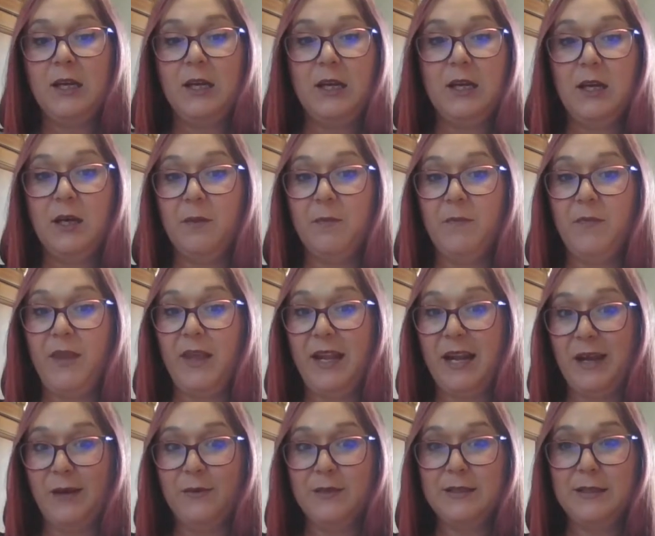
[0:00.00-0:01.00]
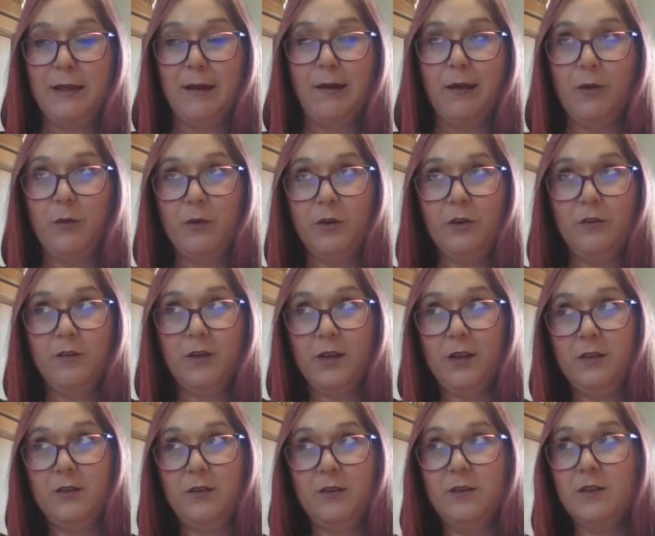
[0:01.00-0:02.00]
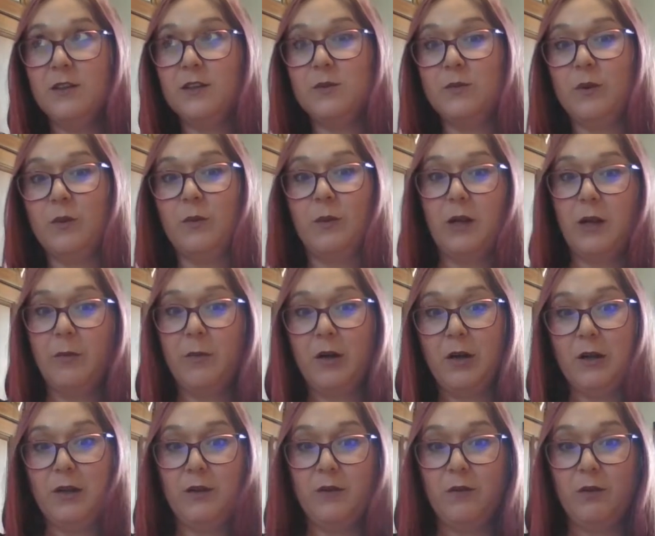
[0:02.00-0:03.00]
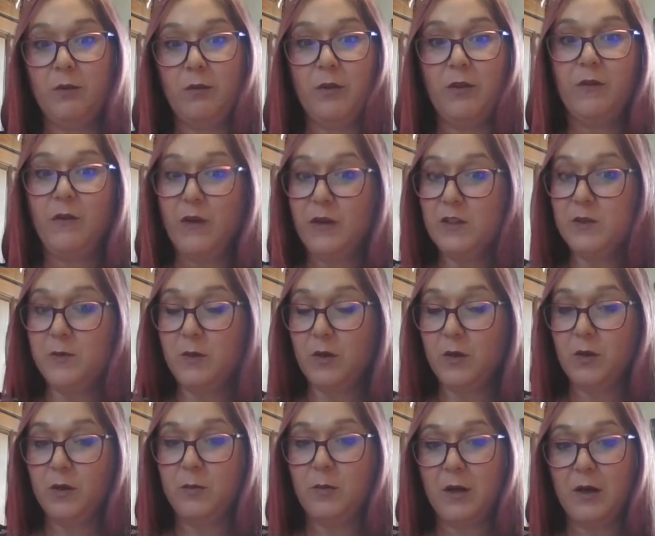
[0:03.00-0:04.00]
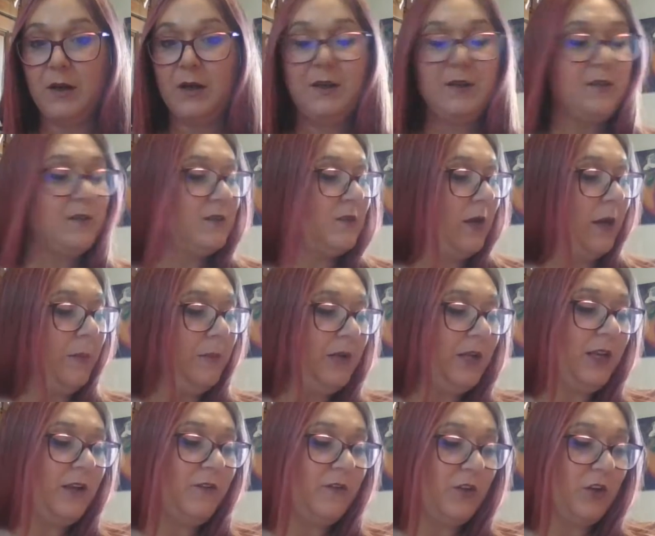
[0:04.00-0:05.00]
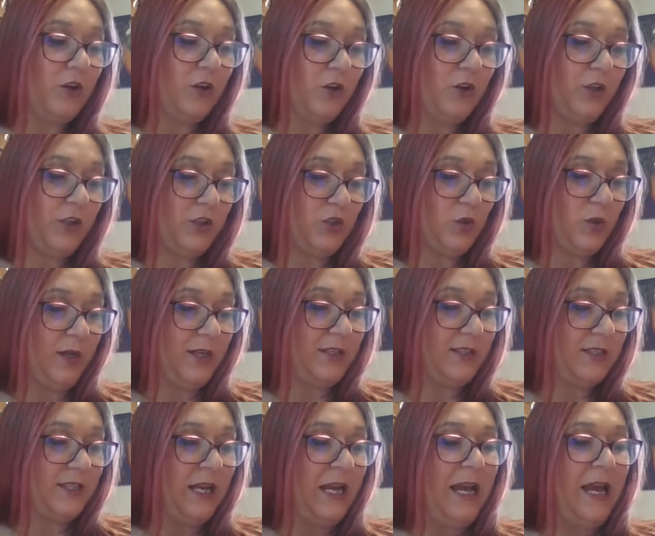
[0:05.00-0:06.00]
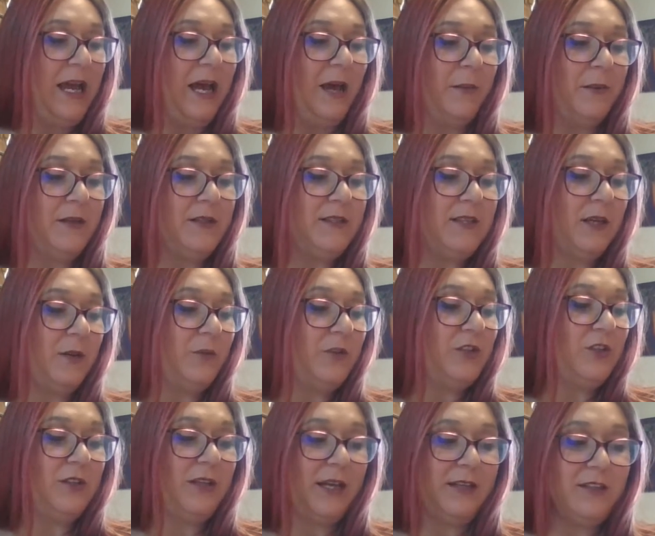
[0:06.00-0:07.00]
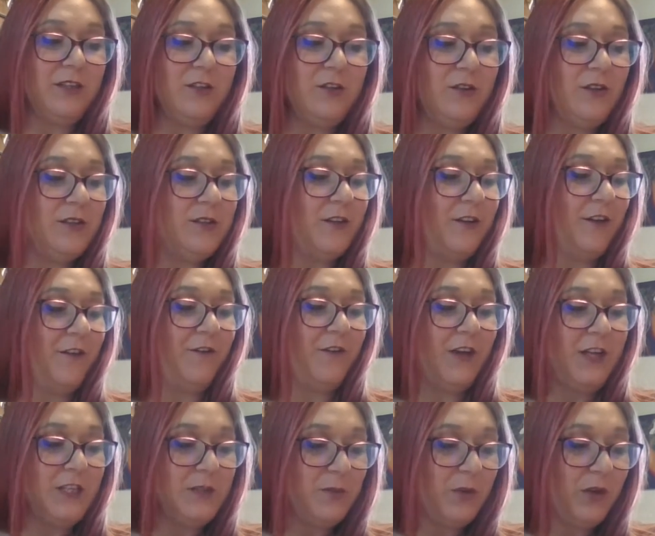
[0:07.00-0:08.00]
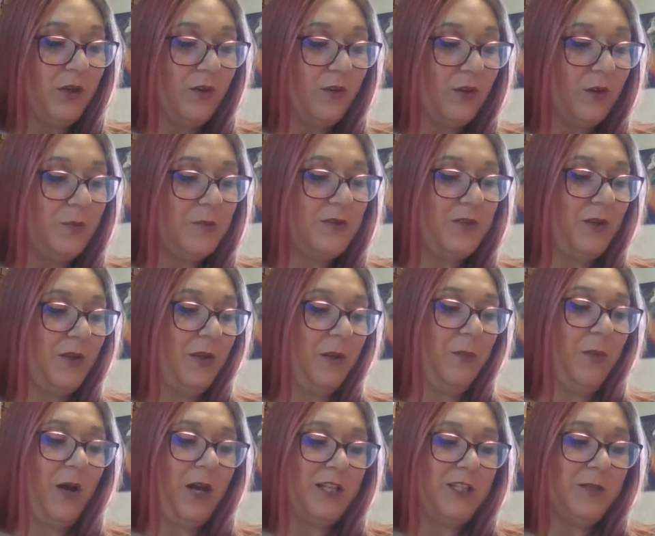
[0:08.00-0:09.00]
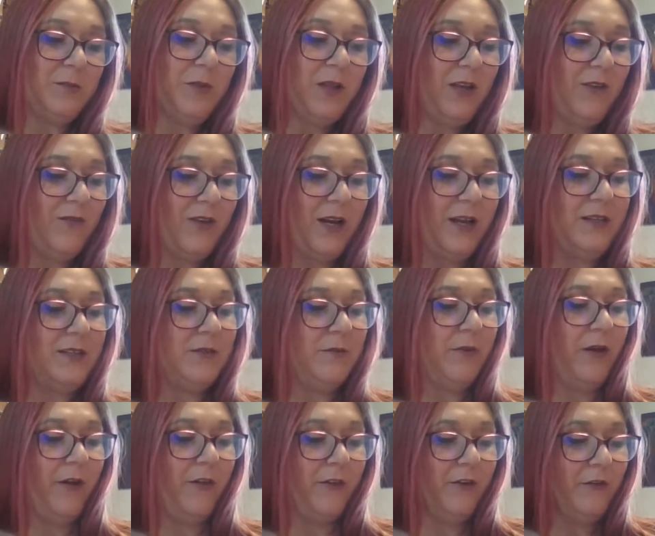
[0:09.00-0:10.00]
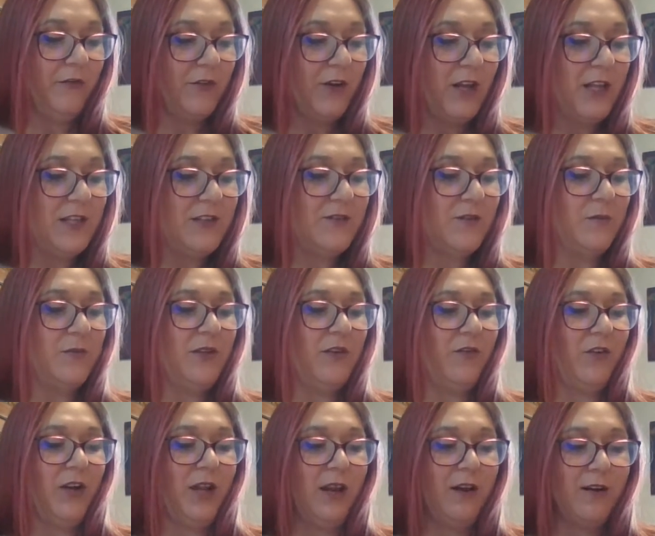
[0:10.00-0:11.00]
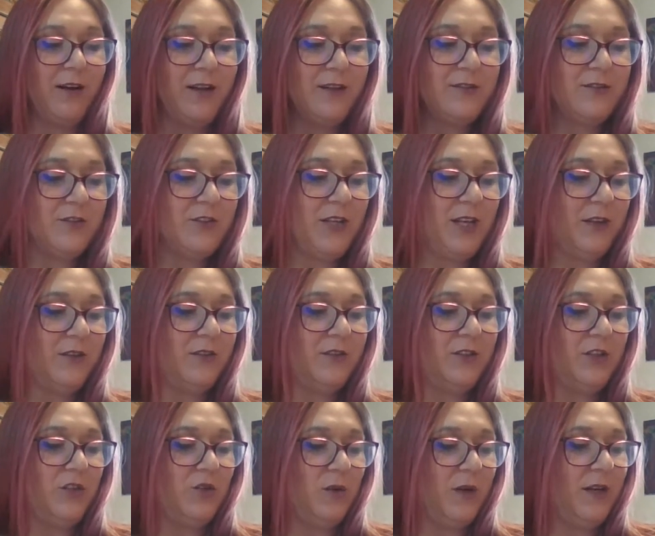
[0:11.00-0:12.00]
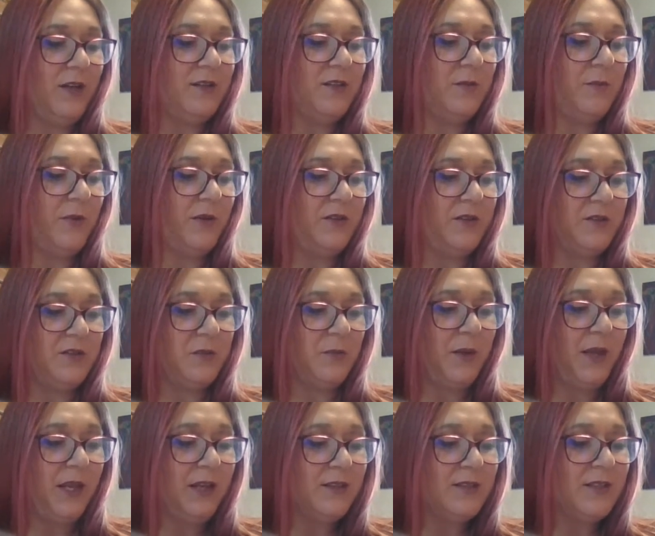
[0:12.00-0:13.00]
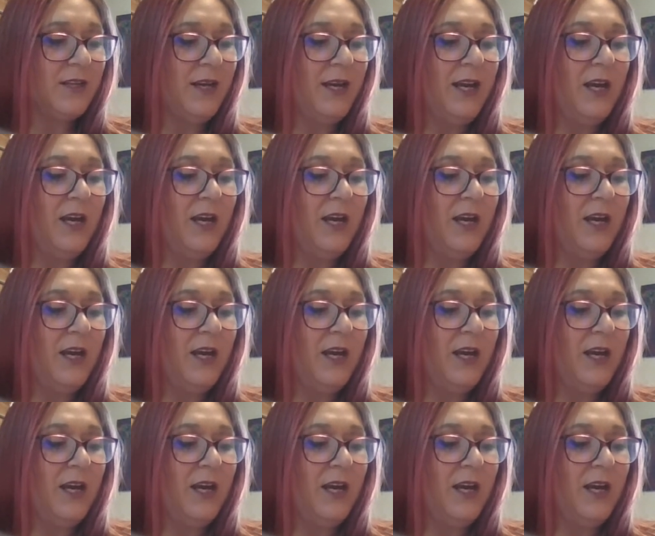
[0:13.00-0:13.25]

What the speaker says: And I was like, I wonder if I can do this with what I'm already doing with Facebook parties. So I'm going to give the girl a choice. I'm going to say, would you like to do this on a Facebook group so you could possibly invite some other friends from different areas or towns to join us and participate?